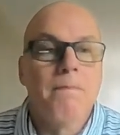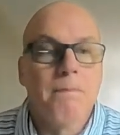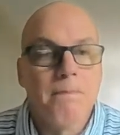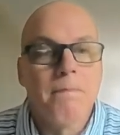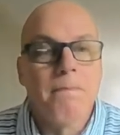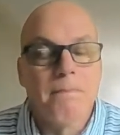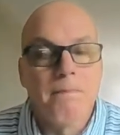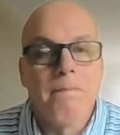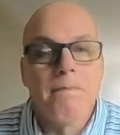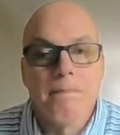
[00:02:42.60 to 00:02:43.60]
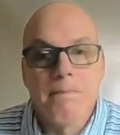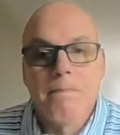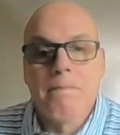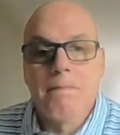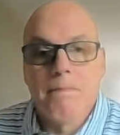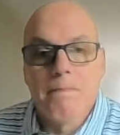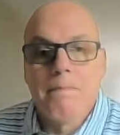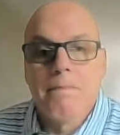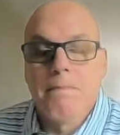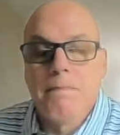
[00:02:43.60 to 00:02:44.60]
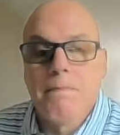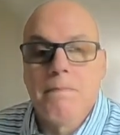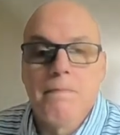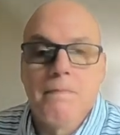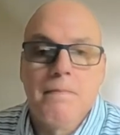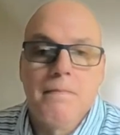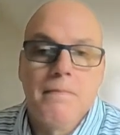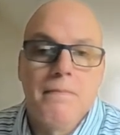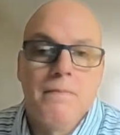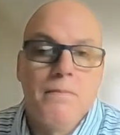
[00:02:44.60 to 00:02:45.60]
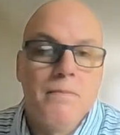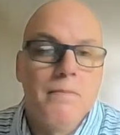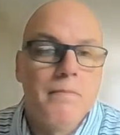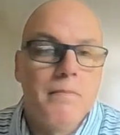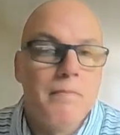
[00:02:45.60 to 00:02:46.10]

No words are spoken by the person on screen.